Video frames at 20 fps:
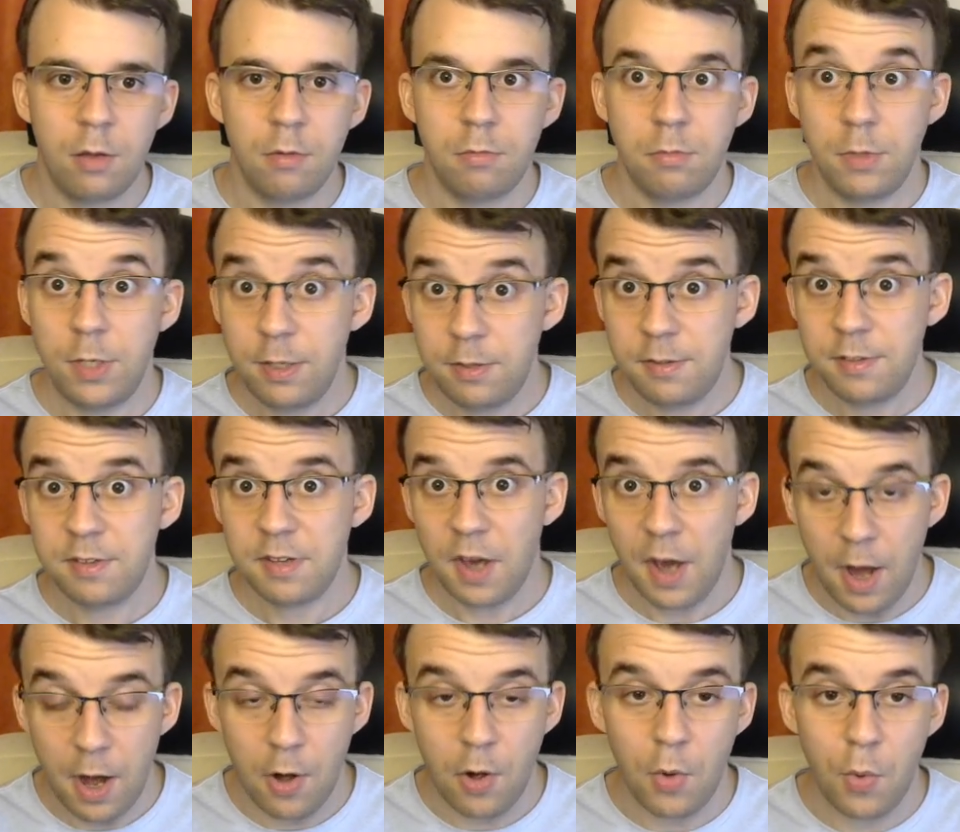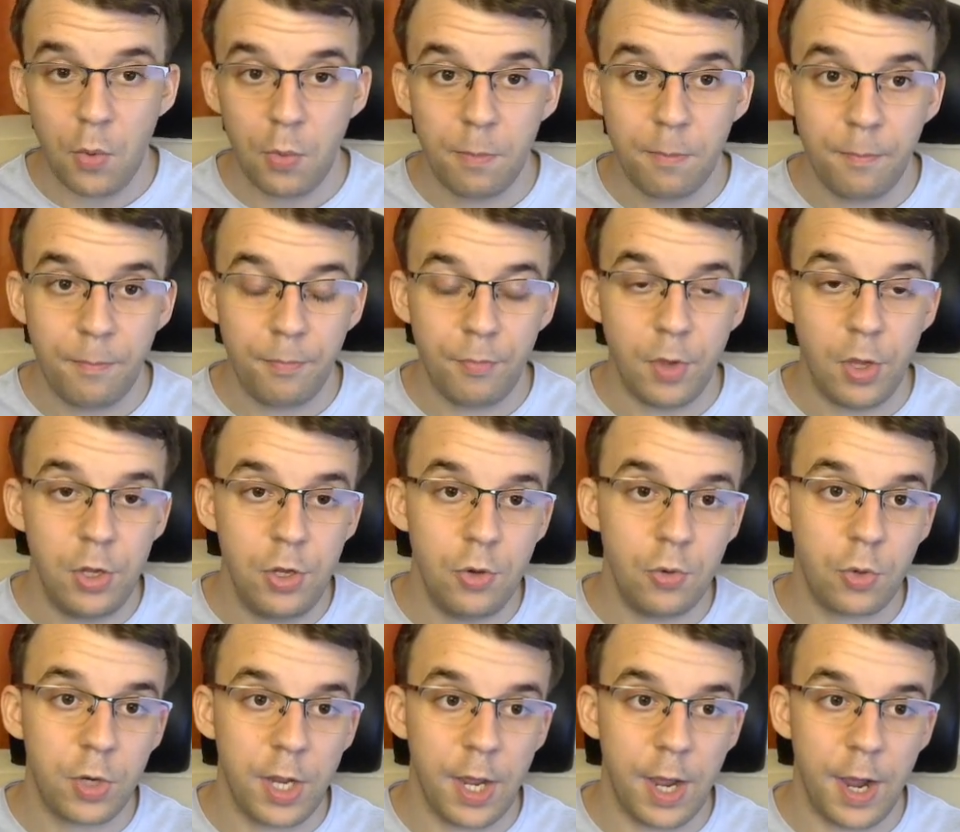This is how
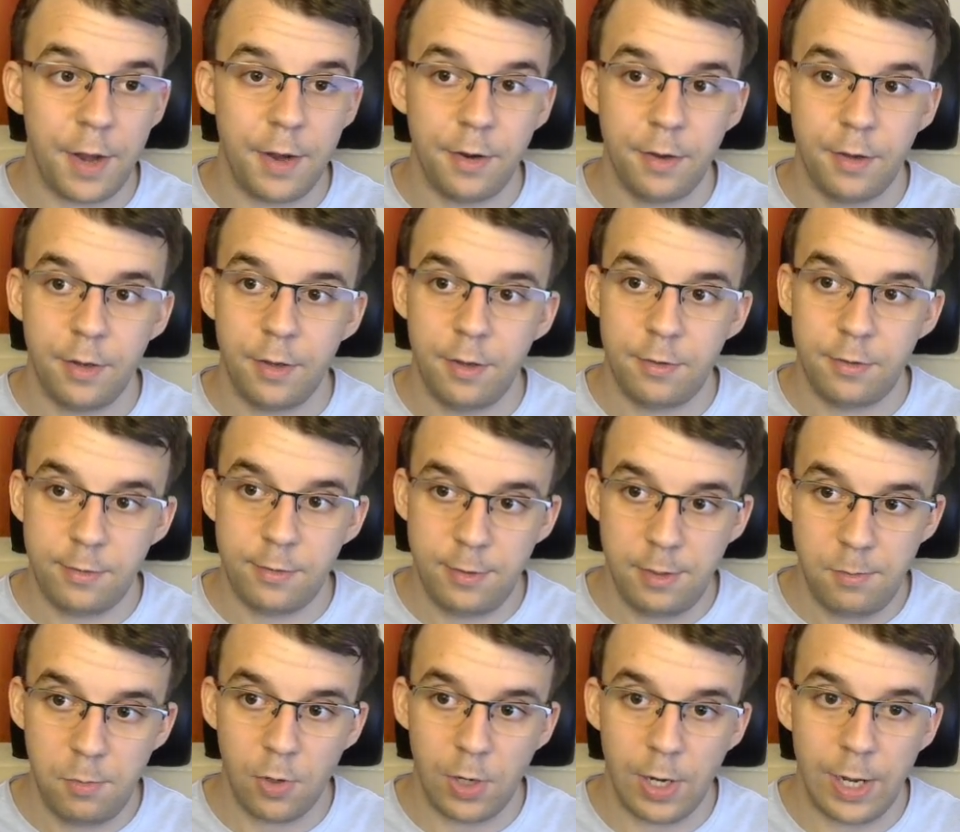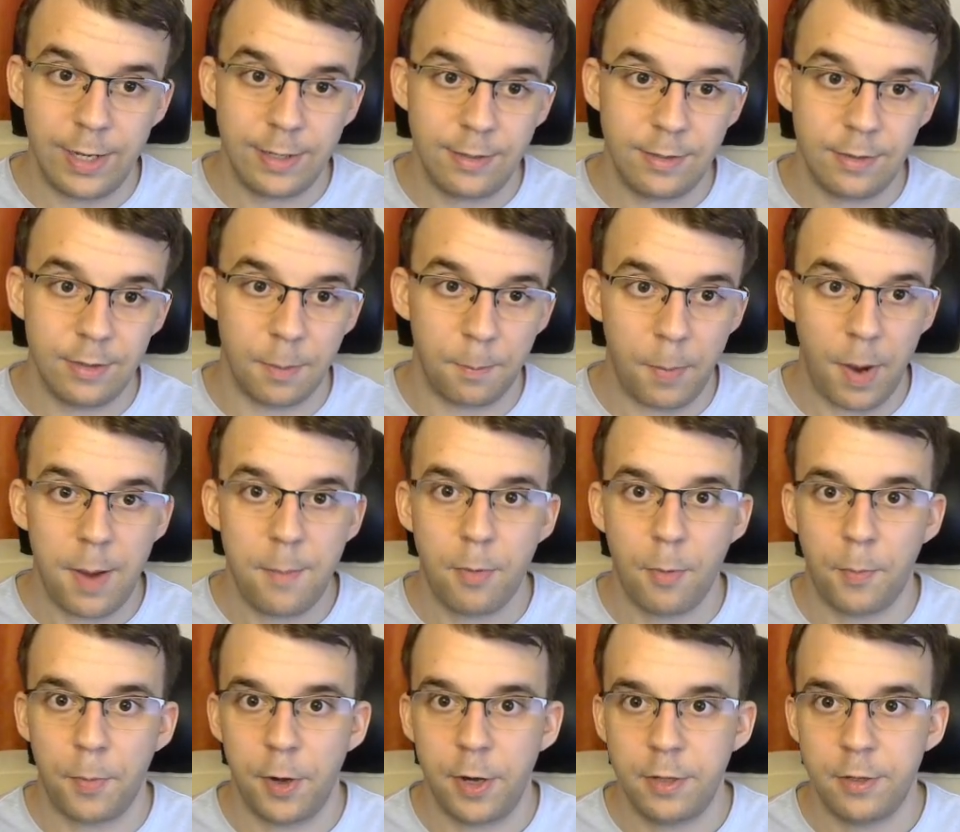you can simulate the pipe
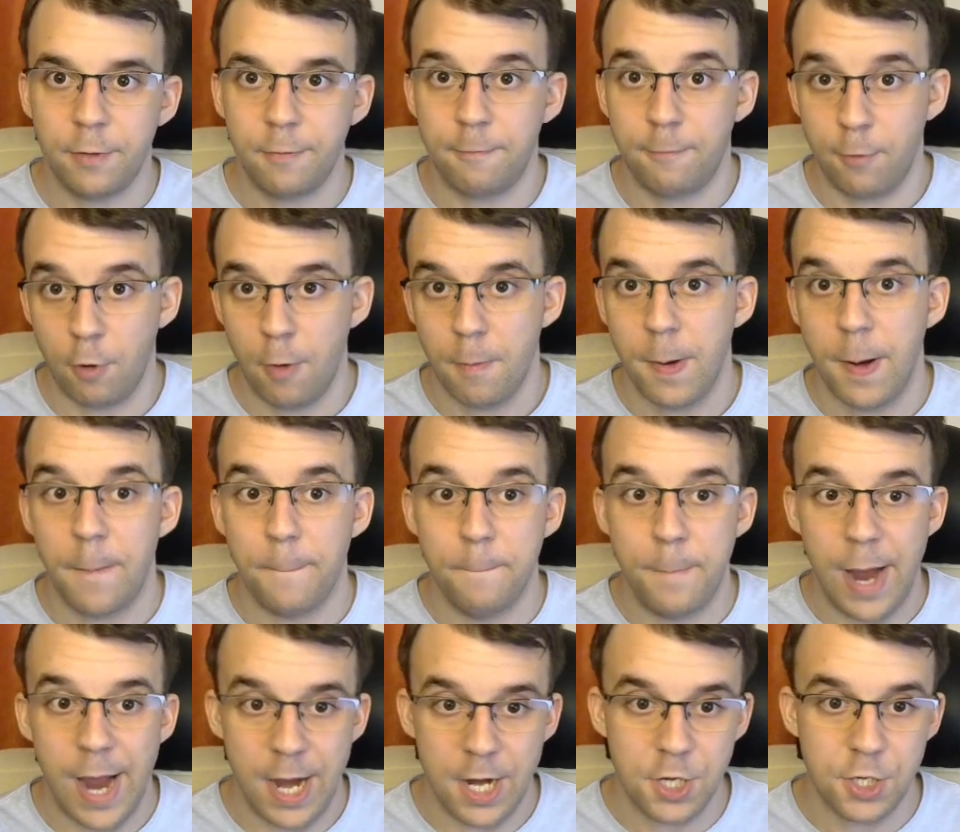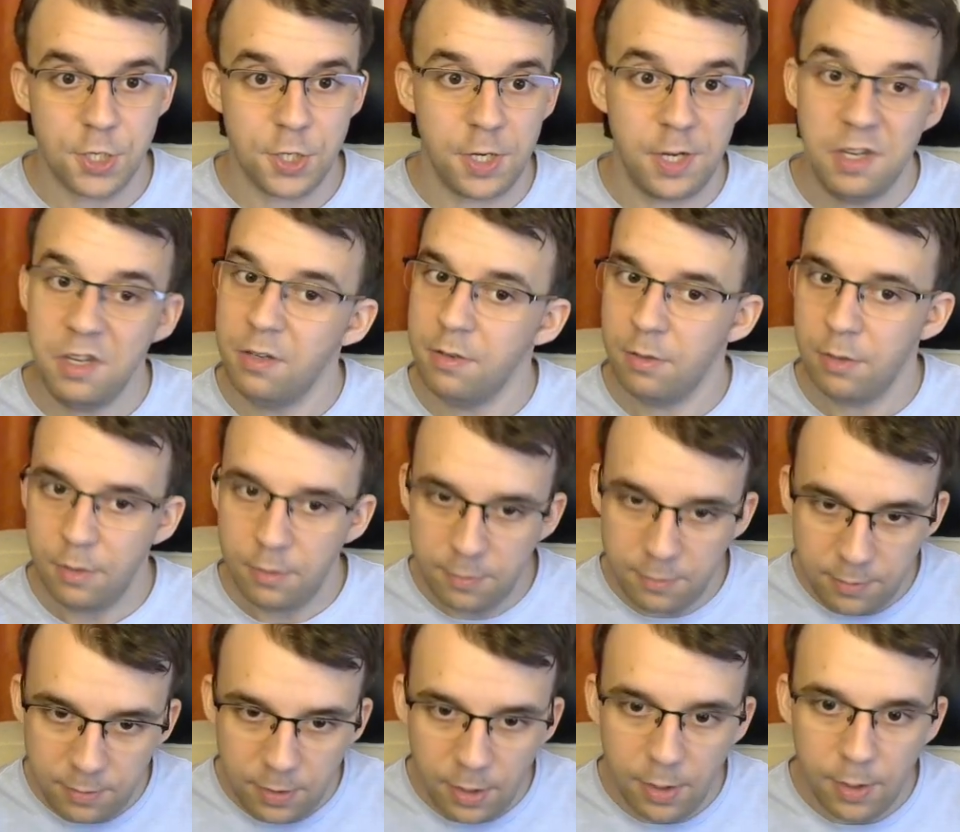operator from bash in
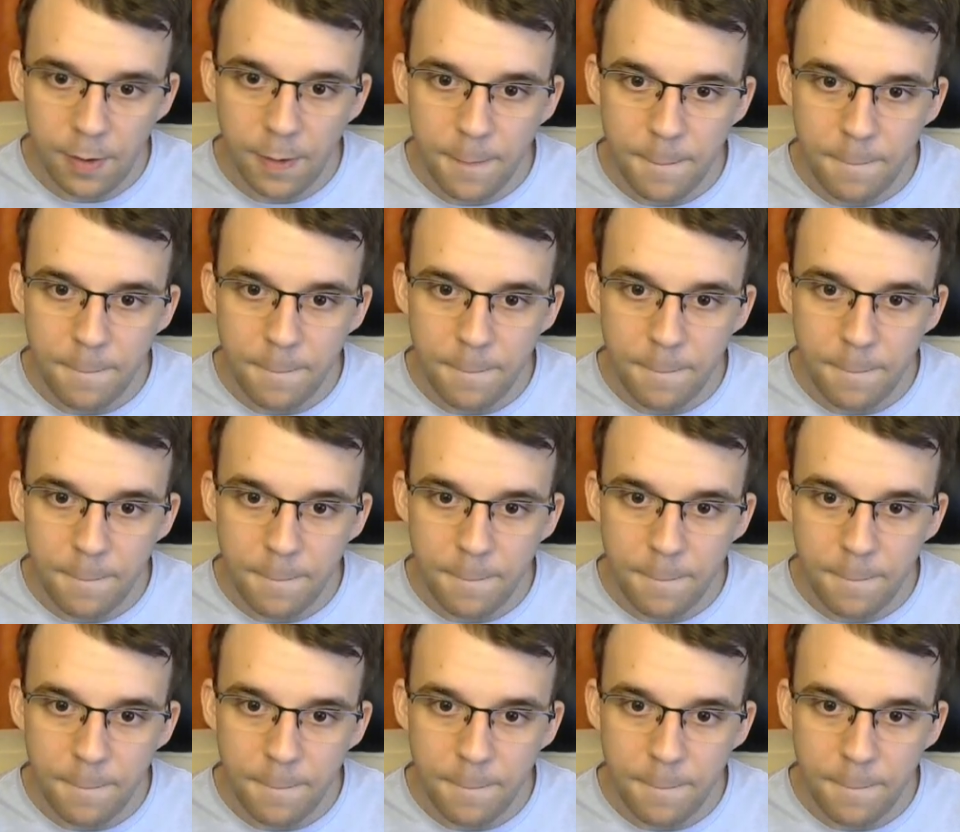C.